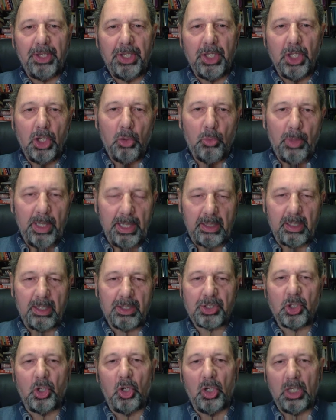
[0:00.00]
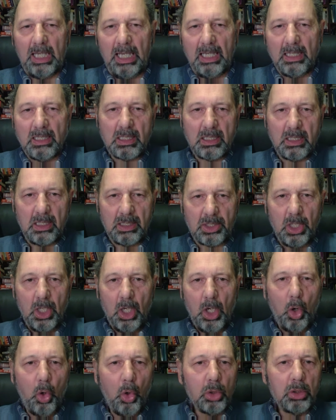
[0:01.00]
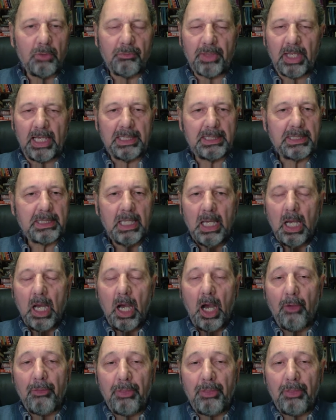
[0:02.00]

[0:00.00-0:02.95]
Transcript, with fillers: either you're with us or against us. All of that